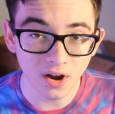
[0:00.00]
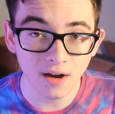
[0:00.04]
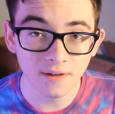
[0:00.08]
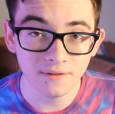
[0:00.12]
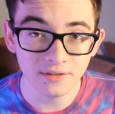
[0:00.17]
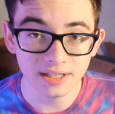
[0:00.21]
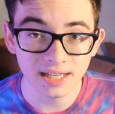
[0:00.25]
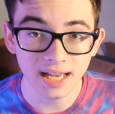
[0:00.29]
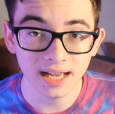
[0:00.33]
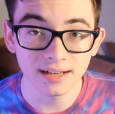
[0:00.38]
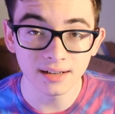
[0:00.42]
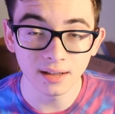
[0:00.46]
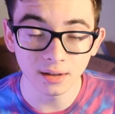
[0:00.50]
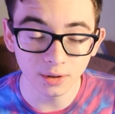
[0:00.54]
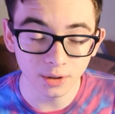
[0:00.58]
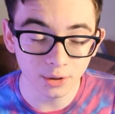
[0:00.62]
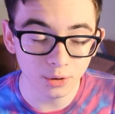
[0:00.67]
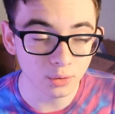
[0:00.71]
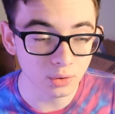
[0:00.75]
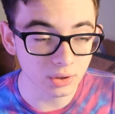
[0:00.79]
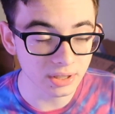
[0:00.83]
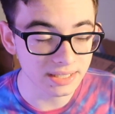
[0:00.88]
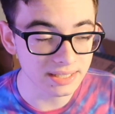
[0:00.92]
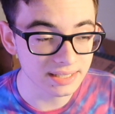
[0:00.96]
office had to
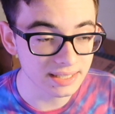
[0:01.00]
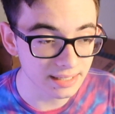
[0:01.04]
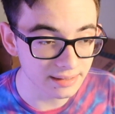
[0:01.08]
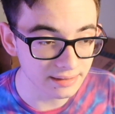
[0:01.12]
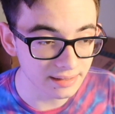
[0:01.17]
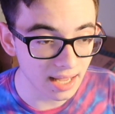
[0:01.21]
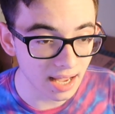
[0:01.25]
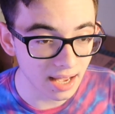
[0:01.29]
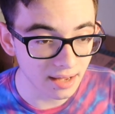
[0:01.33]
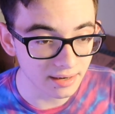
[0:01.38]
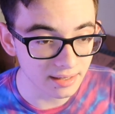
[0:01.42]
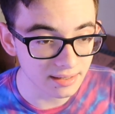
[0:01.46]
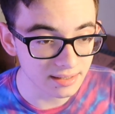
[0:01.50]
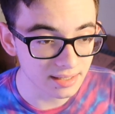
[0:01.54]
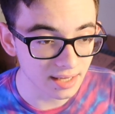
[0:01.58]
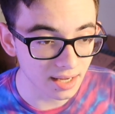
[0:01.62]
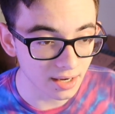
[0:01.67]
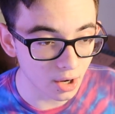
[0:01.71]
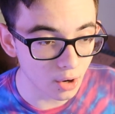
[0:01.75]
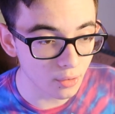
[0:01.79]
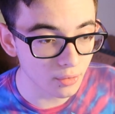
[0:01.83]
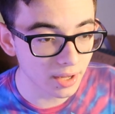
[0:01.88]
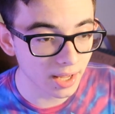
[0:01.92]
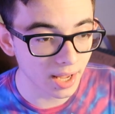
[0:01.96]
literally sit down and
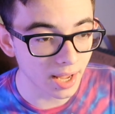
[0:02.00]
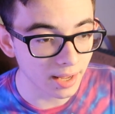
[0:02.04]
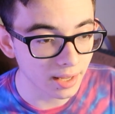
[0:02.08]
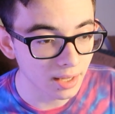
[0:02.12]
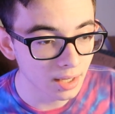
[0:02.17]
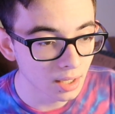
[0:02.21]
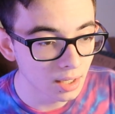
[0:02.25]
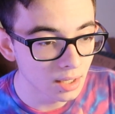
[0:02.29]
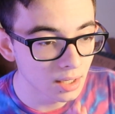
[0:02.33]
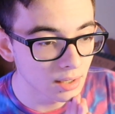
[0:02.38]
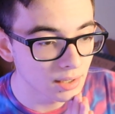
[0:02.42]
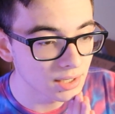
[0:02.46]
say, okay,